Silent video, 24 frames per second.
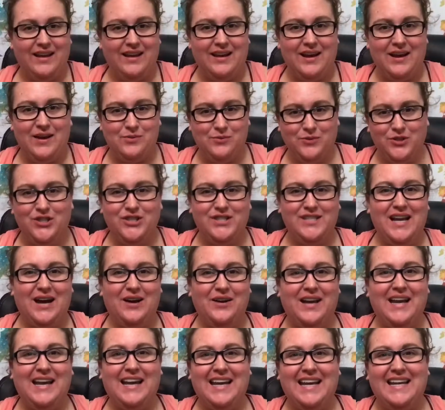and I am just now
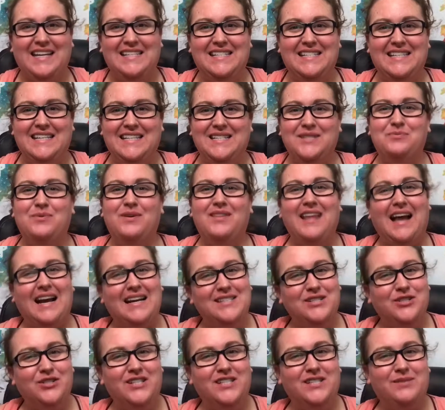getting into this, but
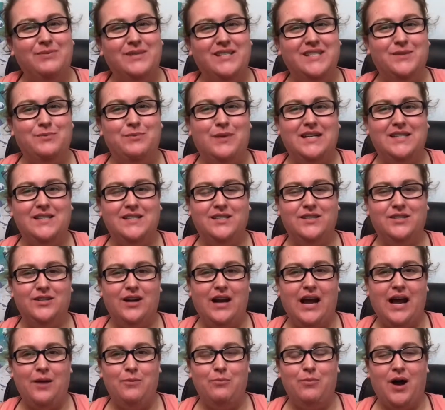last Christmas my sister
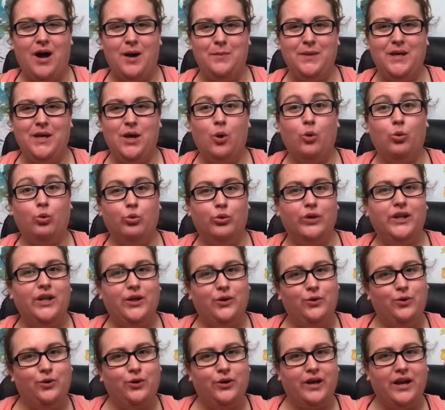had bought me a really
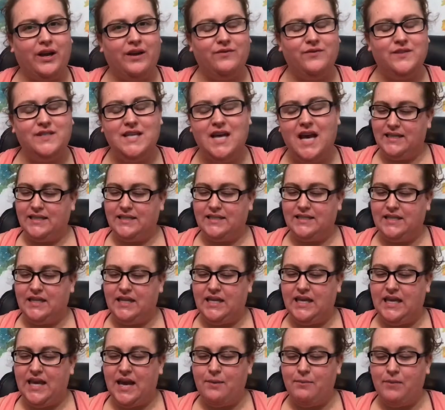cool gift. It's
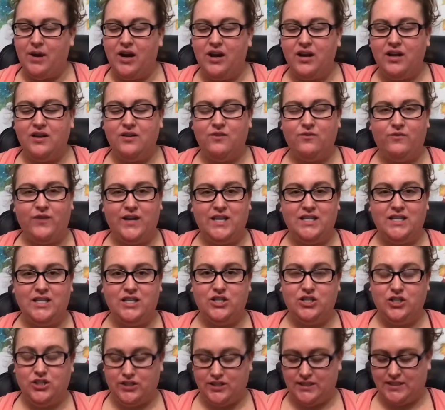the American
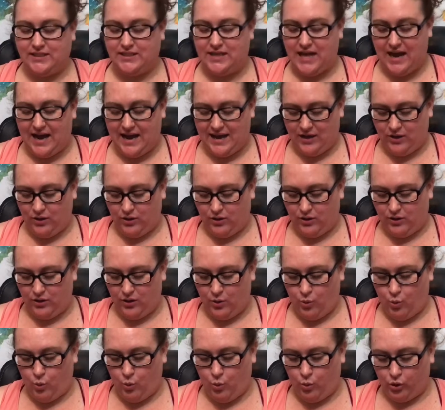Vintage
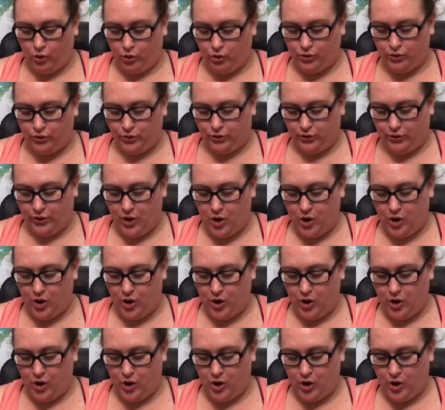Style World